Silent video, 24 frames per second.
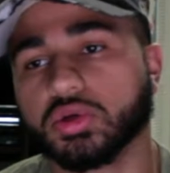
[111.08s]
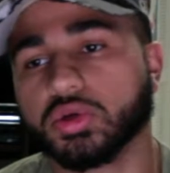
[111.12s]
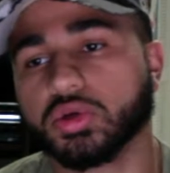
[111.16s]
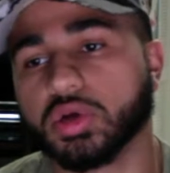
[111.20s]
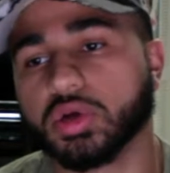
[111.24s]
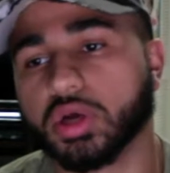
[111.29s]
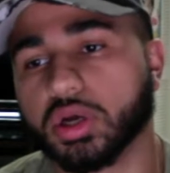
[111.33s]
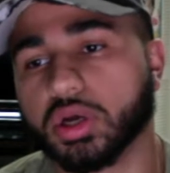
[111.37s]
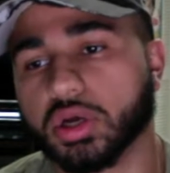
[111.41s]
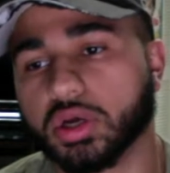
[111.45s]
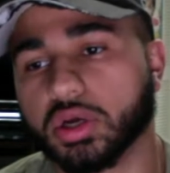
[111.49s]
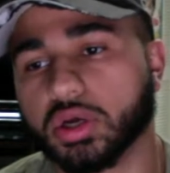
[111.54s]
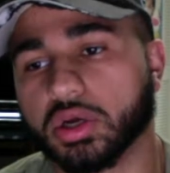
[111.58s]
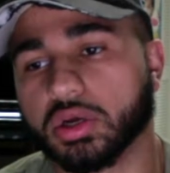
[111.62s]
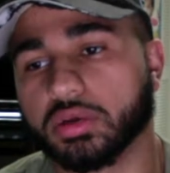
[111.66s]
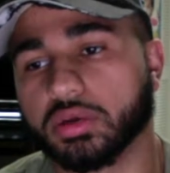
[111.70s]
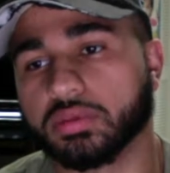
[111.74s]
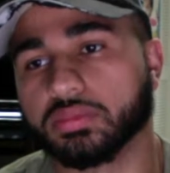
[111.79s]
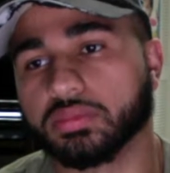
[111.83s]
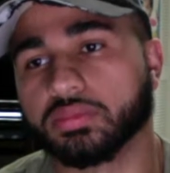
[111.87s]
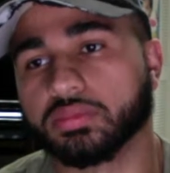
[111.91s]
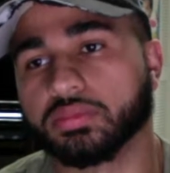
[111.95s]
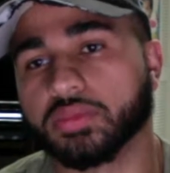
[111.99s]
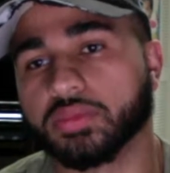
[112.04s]

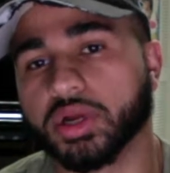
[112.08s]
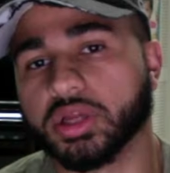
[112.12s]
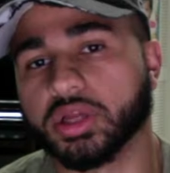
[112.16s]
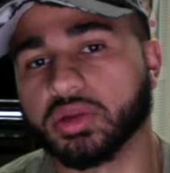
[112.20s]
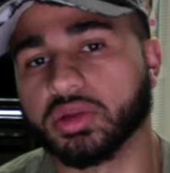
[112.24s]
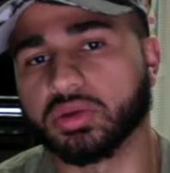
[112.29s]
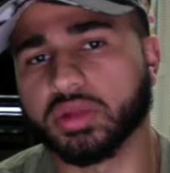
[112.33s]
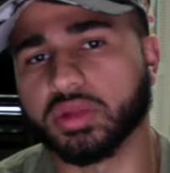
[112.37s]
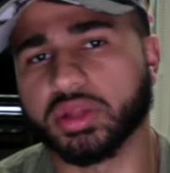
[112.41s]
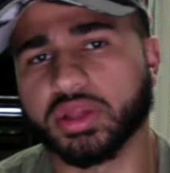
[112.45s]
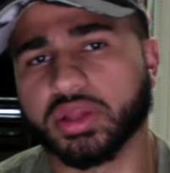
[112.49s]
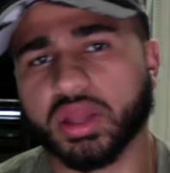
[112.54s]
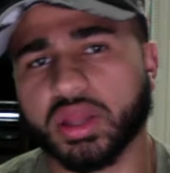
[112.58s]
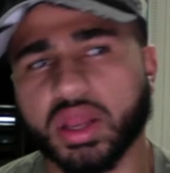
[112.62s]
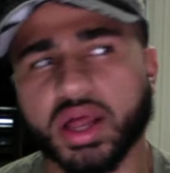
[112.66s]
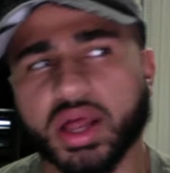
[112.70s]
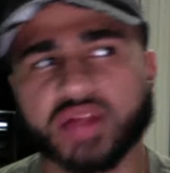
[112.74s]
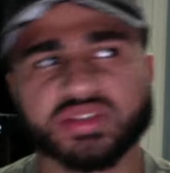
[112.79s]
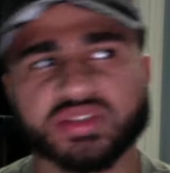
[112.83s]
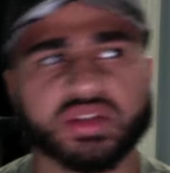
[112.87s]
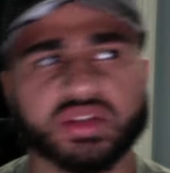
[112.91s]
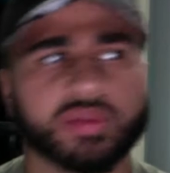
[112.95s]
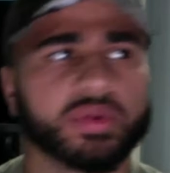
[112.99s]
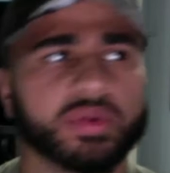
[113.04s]
I know that the
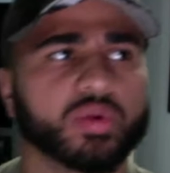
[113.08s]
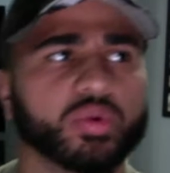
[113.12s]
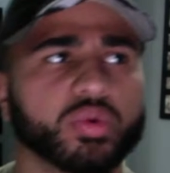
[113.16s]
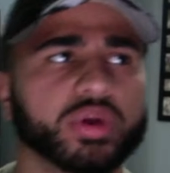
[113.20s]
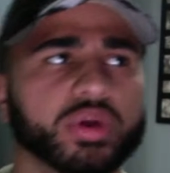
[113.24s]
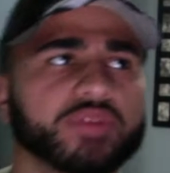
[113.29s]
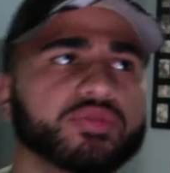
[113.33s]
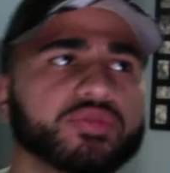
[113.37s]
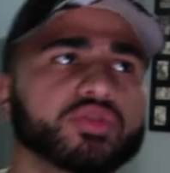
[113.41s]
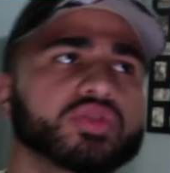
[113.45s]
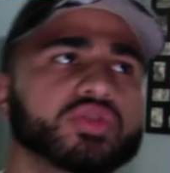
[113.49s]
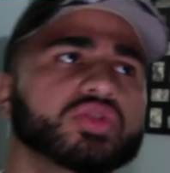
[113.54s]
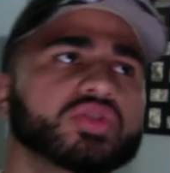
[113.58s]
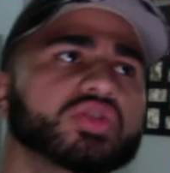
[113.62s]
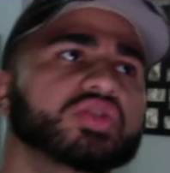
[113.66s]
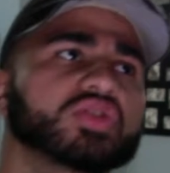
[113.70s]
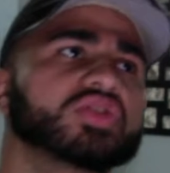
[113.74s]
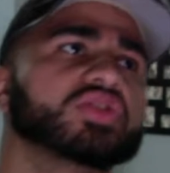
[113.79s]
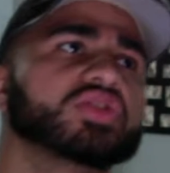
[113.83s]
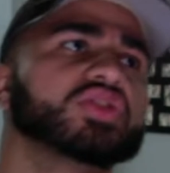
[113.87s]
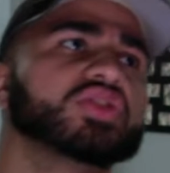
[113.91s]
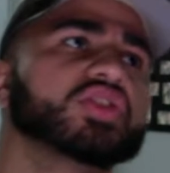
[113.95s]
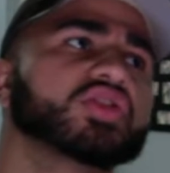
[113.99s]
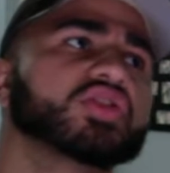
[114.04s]
last time I went for
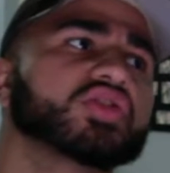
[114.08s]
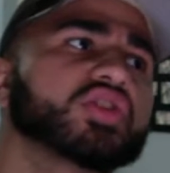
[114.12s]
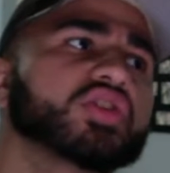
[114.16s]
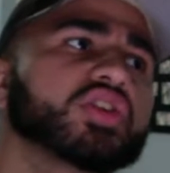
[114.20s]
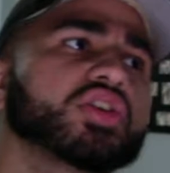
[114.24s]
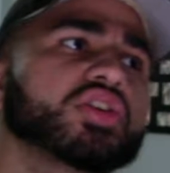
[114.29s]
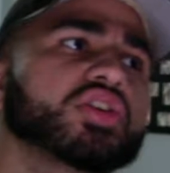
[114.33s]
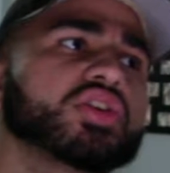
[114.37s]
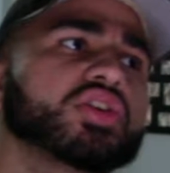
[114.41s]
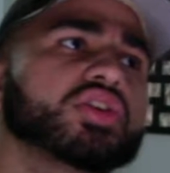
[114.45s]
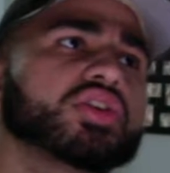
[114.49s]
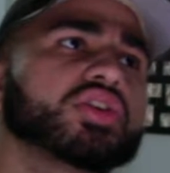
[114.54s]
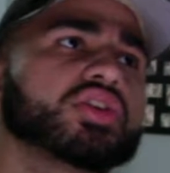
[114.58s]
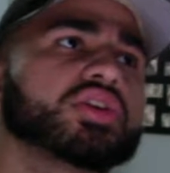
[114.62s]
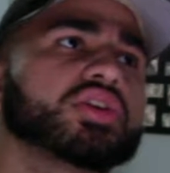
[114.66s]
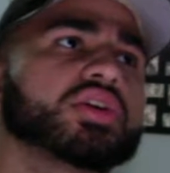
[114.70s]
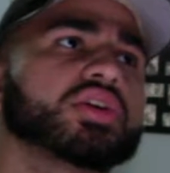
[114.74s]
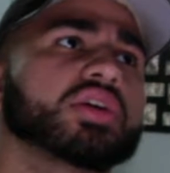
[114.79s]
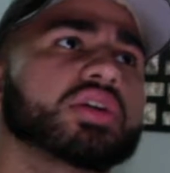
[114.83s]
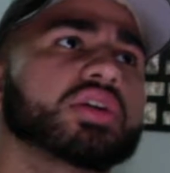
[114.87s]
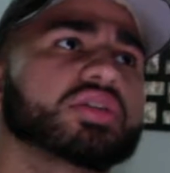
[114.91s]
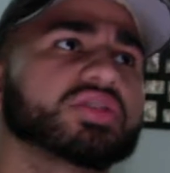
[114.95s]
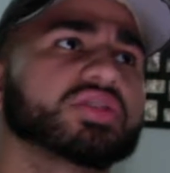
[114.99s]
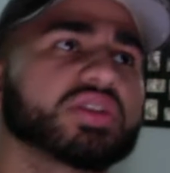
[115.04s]

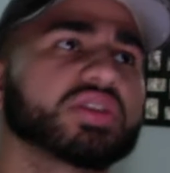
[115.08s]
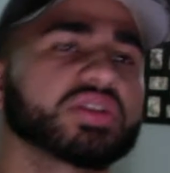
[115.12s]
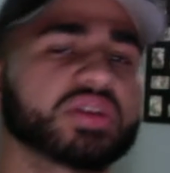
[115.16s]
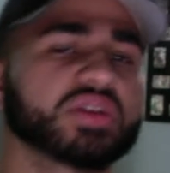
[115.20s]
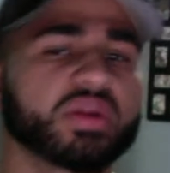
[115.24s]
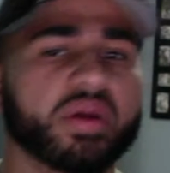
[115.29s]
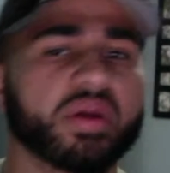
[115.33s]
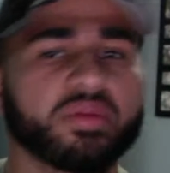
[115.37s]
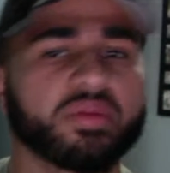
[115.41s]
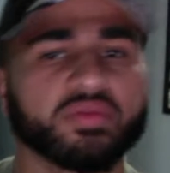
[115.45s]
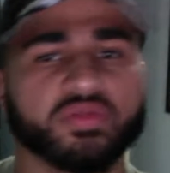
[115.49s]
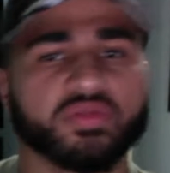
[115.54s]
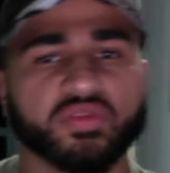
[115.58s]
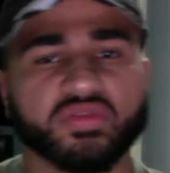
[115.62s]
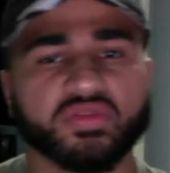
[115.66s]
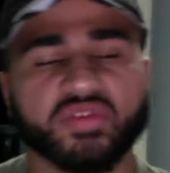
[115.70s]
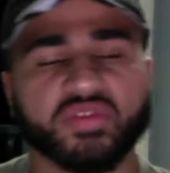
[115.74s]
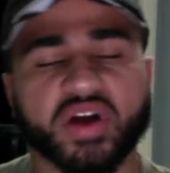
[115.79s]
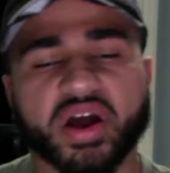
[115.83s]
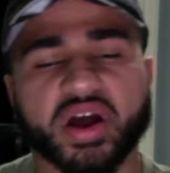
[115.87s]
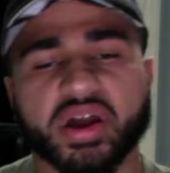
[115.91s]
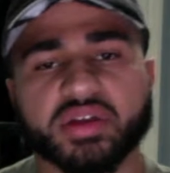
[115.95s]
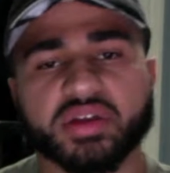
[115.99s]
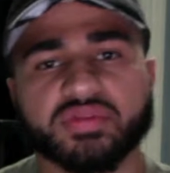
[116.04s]
611 for
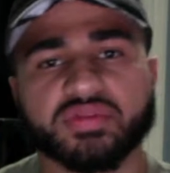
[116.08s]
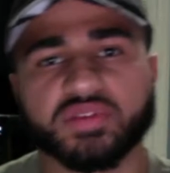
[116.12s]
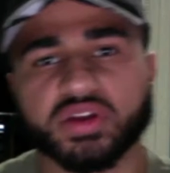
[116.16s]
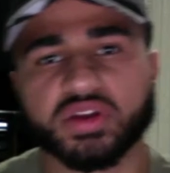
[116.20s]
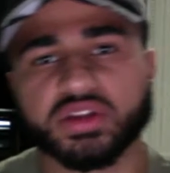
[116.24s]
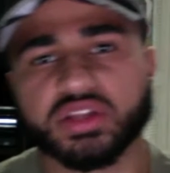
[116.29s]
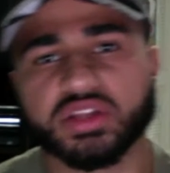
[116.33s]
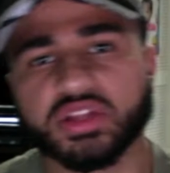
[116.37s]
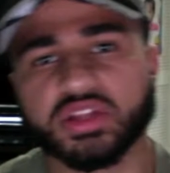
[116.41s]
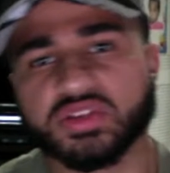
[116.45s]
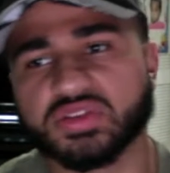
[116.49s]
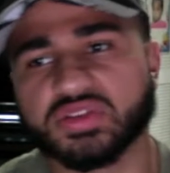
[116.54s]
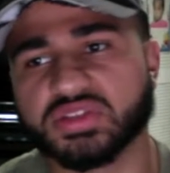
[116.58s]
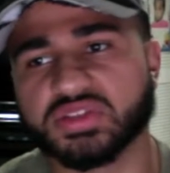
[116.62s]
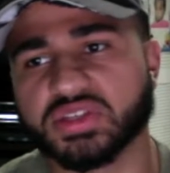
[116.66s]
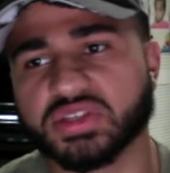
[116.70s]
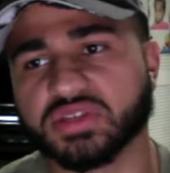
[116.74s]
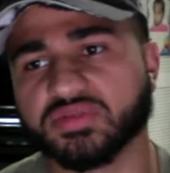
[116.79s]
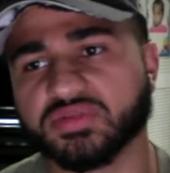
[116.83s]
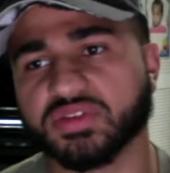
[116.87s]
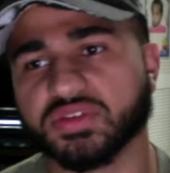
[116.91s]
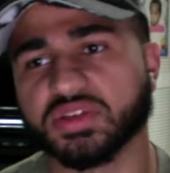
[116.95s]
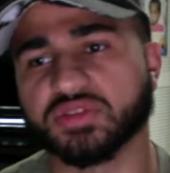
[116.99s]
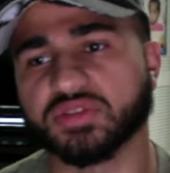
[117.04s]
5, I hit
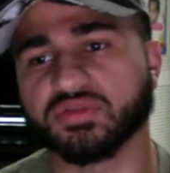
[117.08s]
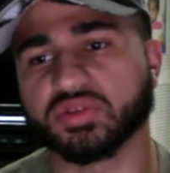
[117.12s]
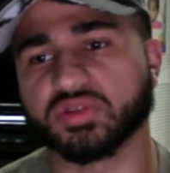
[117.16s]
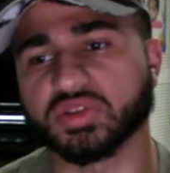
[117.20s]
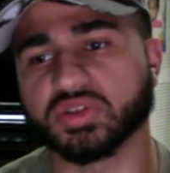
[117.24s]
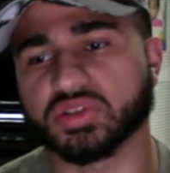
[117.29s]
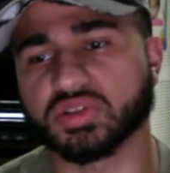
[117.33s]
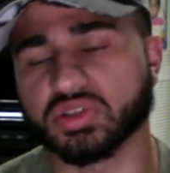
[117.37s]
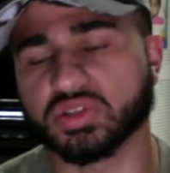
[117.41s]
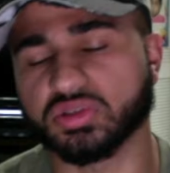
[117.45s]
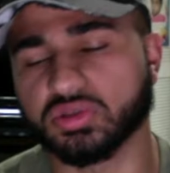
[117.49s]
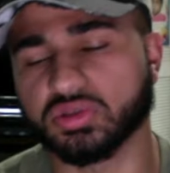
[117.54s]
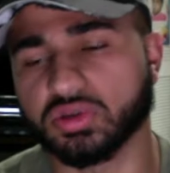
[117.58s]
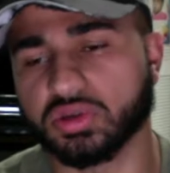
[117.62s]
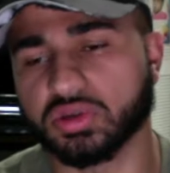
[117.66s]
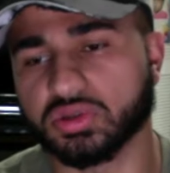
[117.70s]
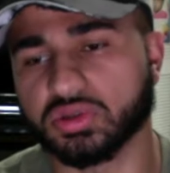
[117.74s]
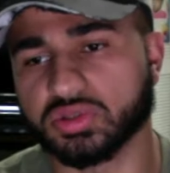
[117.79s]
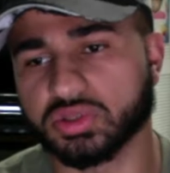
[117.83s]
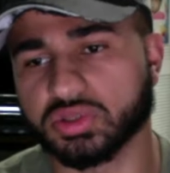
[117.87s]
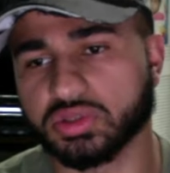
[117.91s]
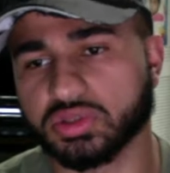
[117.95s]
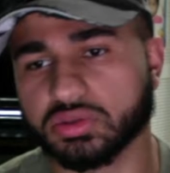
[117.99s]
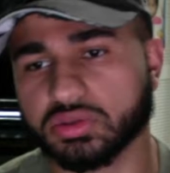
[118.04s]
650 for a single
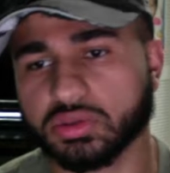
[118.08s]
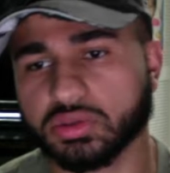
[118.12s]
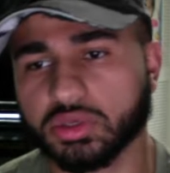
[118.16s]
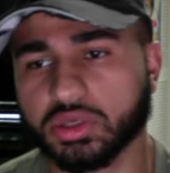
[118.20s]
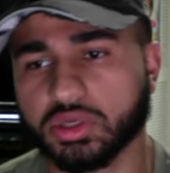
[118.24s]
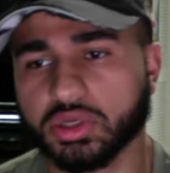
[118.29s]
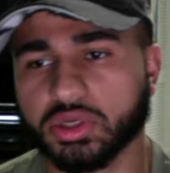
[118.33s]
also